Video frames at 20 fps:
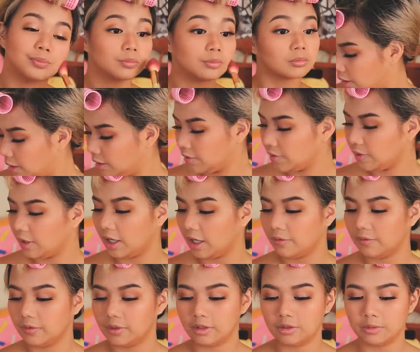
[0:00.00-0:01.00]
And then to
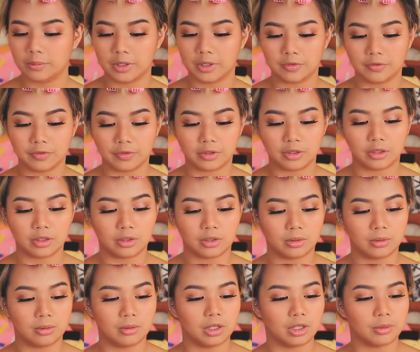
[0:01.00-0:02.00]
have a little bit of
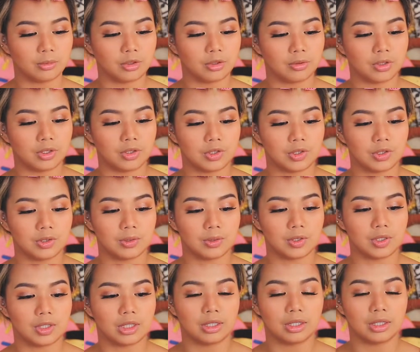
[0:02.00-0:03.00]
glow, I'm going to use the